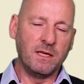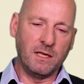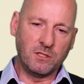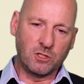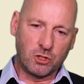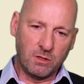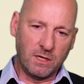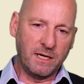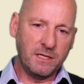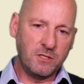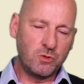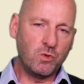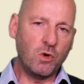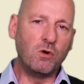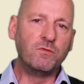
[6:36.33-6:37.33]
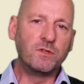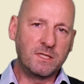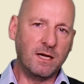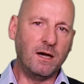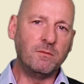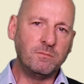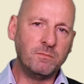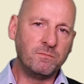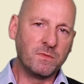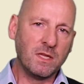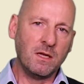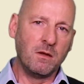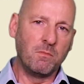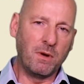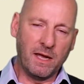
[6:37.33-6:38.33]
and try to overcome
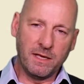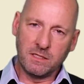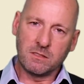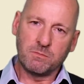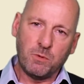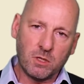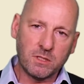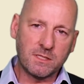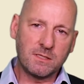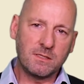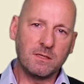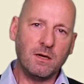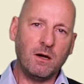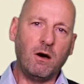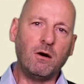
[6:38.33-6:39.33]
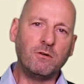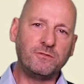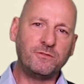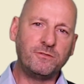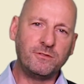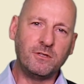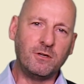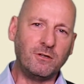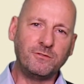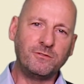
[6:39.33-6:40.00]
blind spots of